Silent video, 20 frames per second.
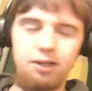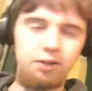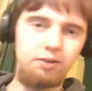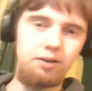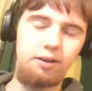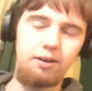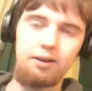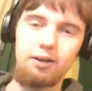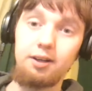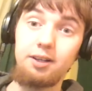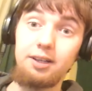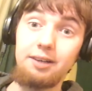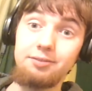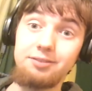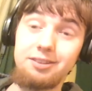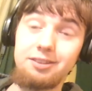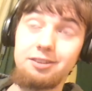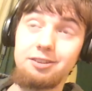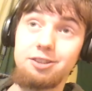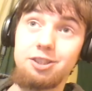Okay, I'll
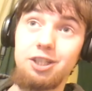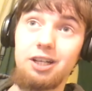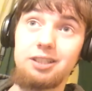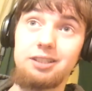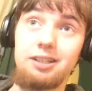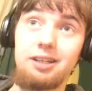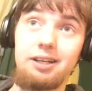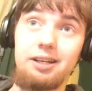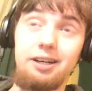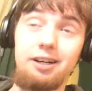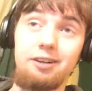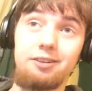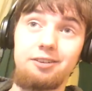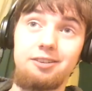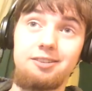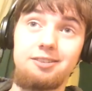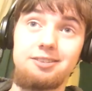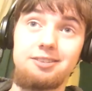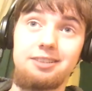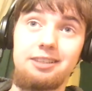have to check that
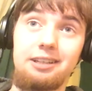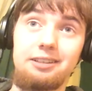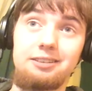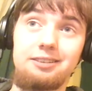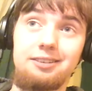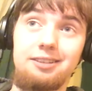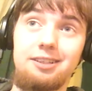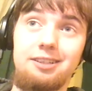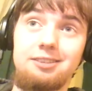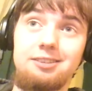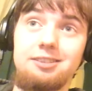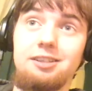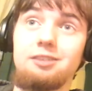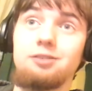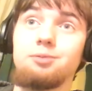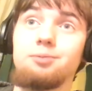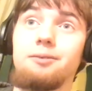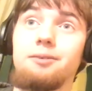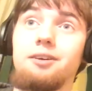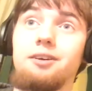out because that that
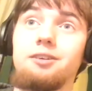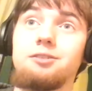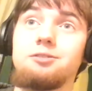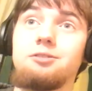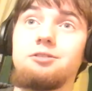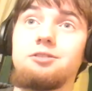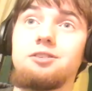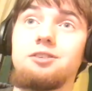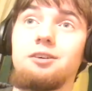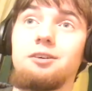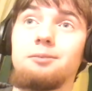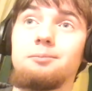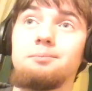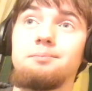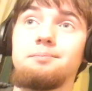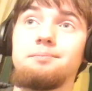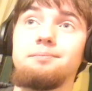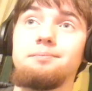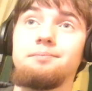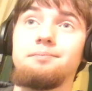sounds pretty interesting.
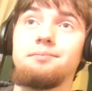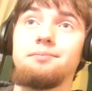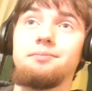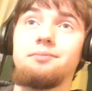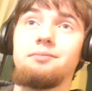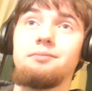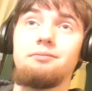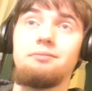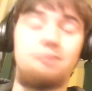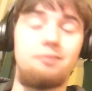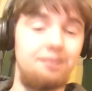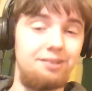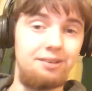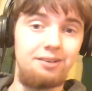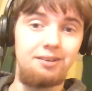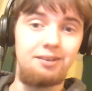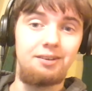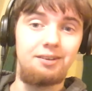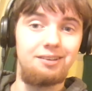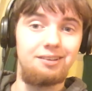
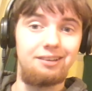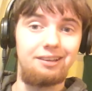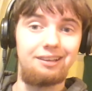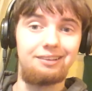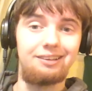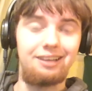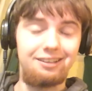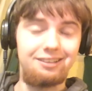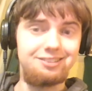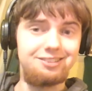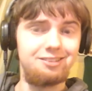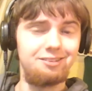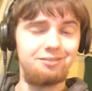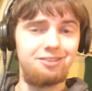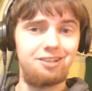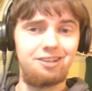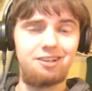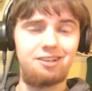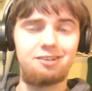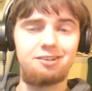That that's
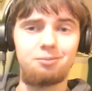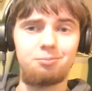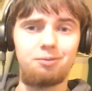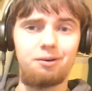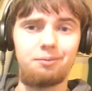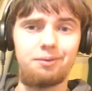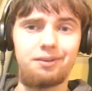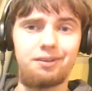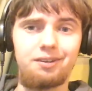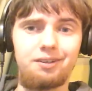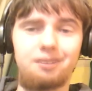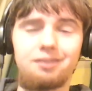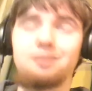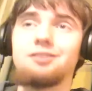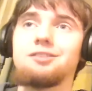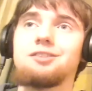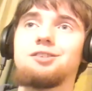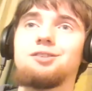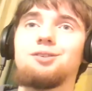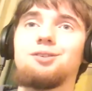something I could probably get
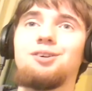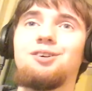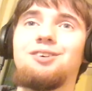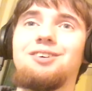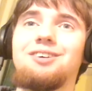into